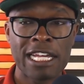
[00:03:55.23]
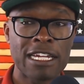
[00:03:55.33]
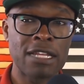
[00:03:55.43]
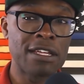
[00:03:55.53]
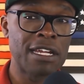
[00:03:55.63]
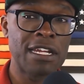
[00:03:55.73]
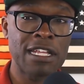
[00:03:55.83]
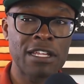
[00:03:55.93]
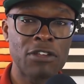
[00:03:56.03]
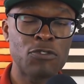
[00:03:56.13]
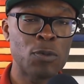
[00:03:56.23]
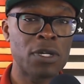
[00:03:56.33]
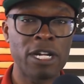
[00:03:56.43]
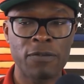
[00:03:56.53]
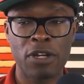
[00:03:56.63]
They're letting the kids do
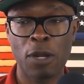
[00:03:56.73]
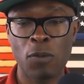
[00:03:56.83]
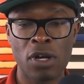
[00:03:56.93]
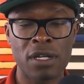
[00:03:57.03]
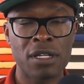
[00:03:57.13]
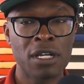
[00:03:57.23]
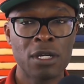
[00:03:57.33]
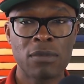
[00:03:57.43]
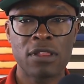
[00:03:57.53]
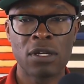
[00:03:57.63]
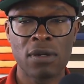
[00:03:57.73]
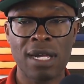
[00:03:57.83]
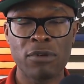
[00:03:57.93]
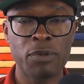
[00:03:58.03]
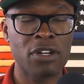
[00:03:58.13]
whatever they want with no kind
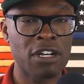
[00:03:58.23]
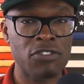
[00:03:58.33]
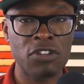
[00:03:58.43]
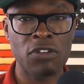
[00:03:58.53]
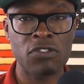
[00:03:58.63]
of repercussions,